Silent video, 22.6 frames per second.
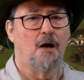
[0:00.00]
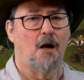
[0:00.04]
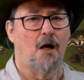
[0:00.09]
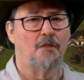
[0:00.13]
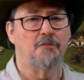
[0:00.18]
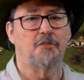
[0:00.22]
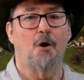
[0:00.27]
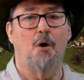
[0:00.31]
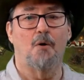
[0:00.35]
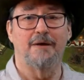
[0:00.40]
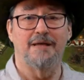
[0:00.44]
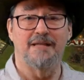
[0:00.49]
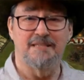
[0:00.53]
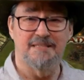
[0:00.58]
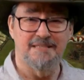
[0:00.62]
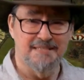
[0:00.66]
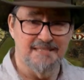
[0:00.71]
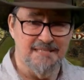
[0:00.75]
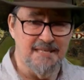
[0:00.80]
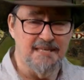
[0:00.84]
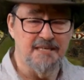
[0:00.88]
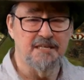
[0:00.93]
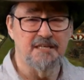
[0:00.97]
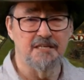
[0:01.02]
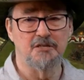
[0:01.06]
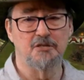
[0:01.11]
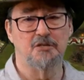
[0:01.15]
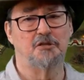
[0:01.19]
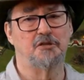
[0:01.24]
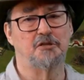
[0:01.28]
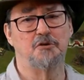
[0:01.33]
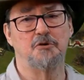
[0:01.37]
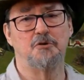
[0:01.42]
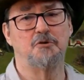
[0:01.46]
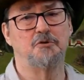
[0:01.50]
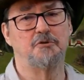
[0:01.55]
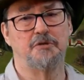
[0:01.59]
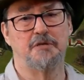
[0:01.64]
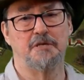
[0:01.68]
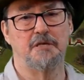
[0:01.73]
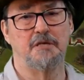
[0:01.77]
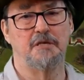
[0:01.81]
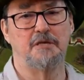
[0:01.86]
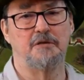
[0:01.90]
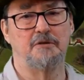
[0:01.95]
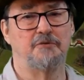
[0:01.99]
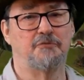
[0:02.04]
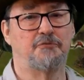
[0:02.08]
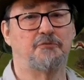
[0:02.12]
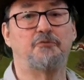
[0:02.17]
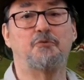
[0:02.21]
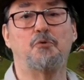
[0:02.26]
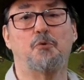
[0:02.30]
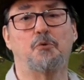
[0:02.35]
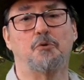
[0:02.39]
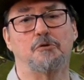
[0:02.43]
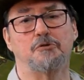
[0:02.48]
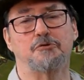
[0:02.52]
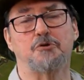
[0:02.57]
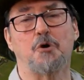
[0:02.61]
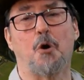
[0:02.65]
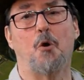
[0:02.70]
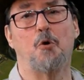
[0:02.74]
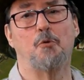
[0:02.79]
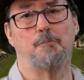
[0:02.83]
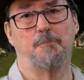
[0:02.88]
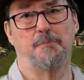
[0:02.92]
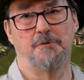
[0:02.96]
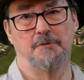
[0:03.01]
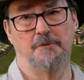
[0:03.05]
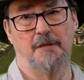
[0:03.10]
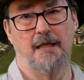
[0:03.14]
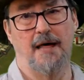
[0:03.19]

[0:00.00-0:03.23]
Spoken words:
although it did include the fool's hope